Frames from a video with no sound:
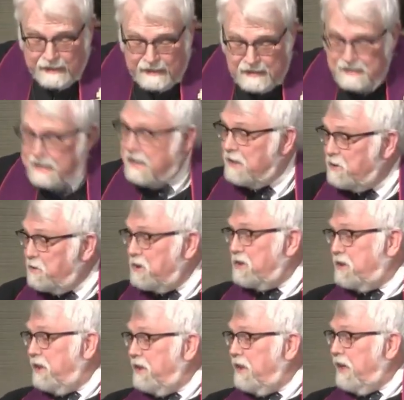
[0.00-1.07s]
He's
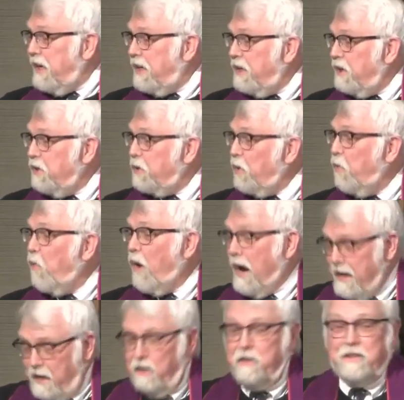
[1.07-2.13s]
interested in the
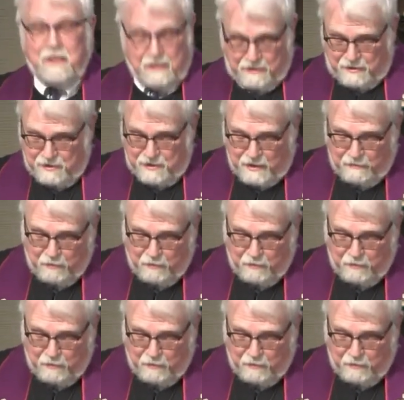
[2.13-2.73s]
wildness